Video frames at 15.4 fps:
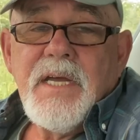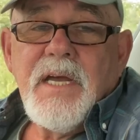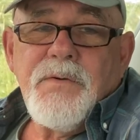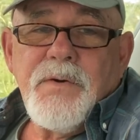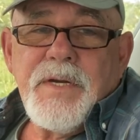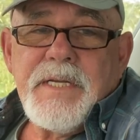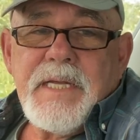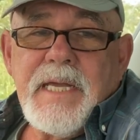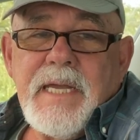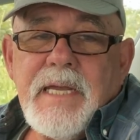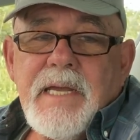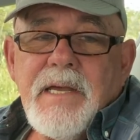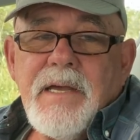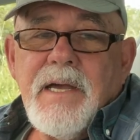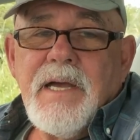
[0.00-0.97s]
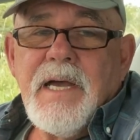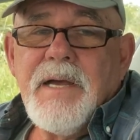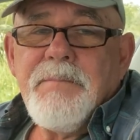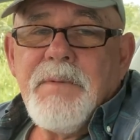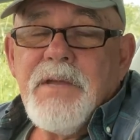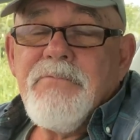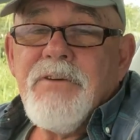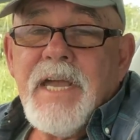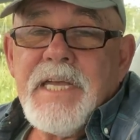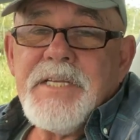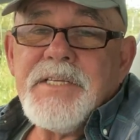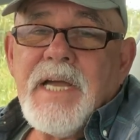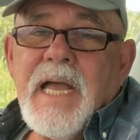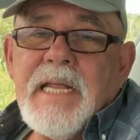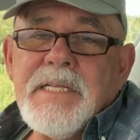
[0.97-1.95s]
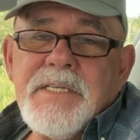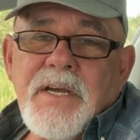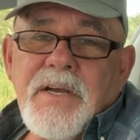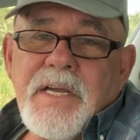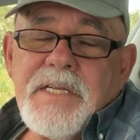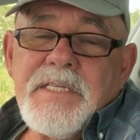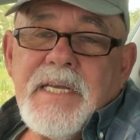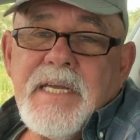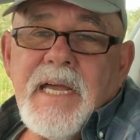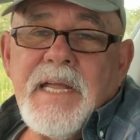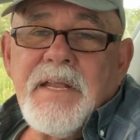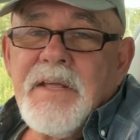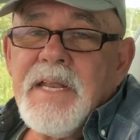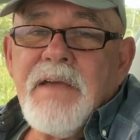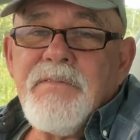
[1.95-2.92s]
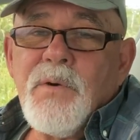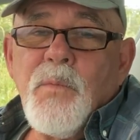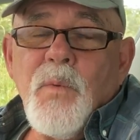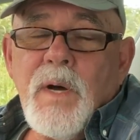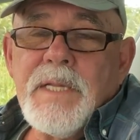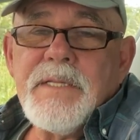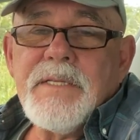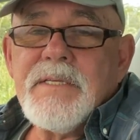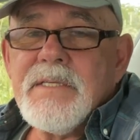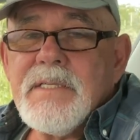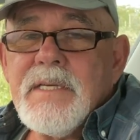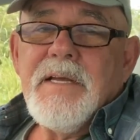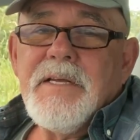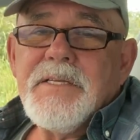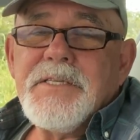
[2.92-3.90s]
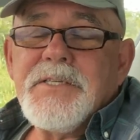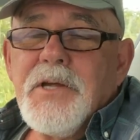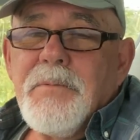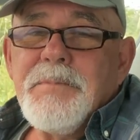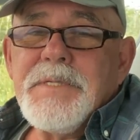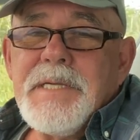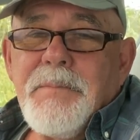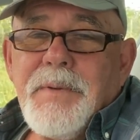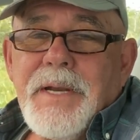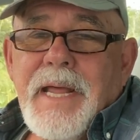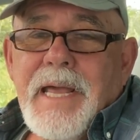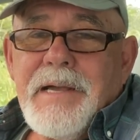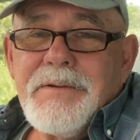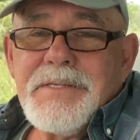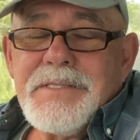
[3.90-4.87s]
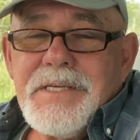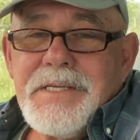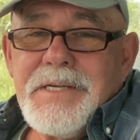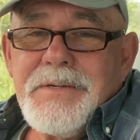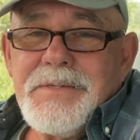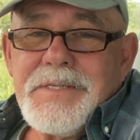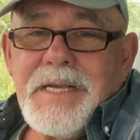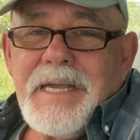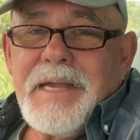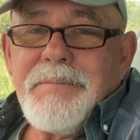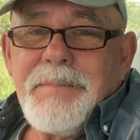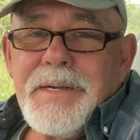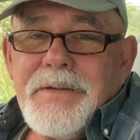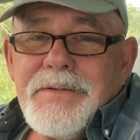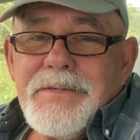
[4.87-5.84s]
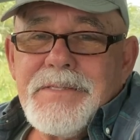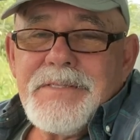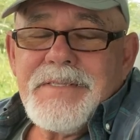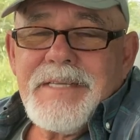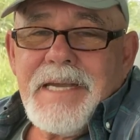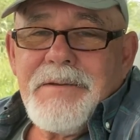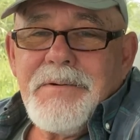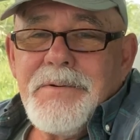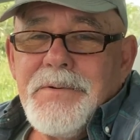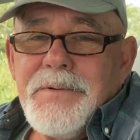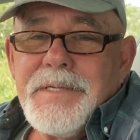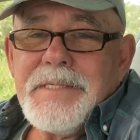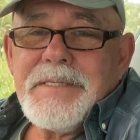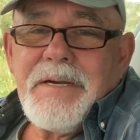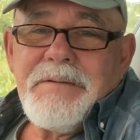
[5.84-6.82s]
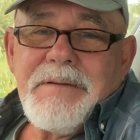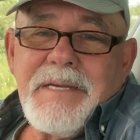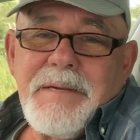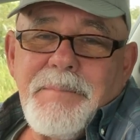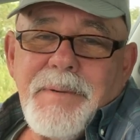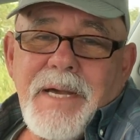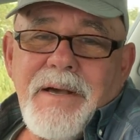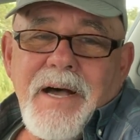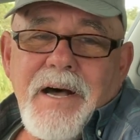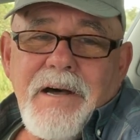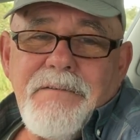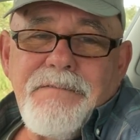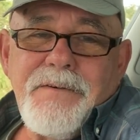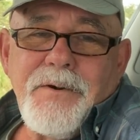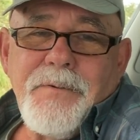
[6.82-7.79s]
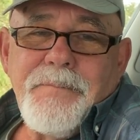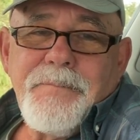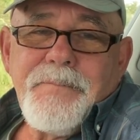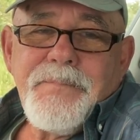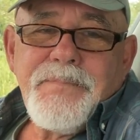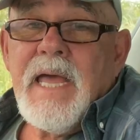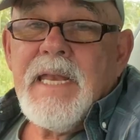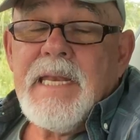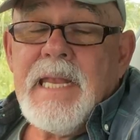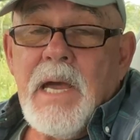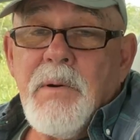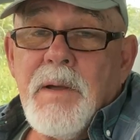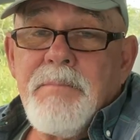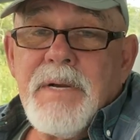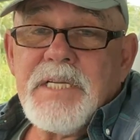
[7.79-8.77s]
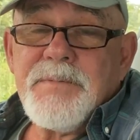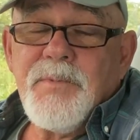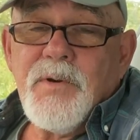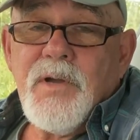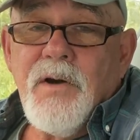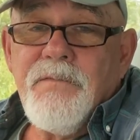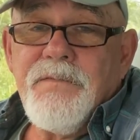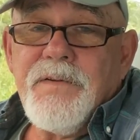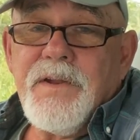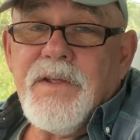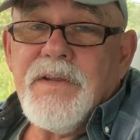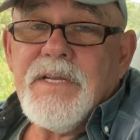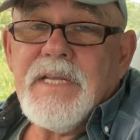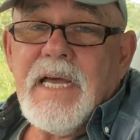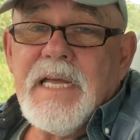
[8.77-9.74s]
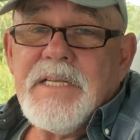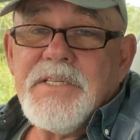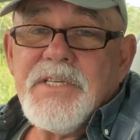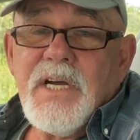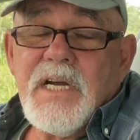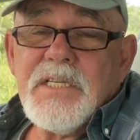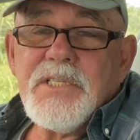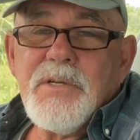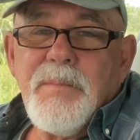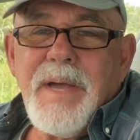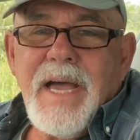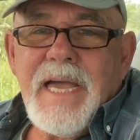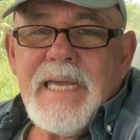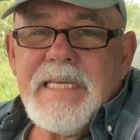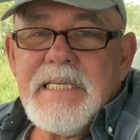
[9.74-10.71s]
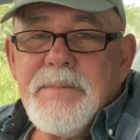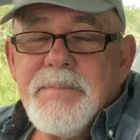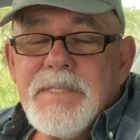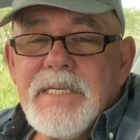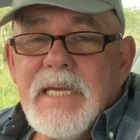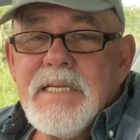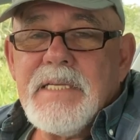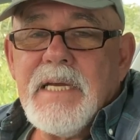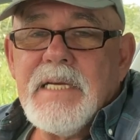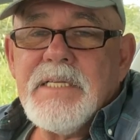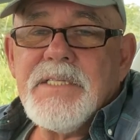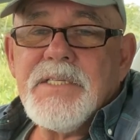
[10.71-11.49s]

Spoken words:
avoiding my range anxiety. And I never once stopped someone else using it because they were always only about half full. Now I'm much more confident and charge to about 80% at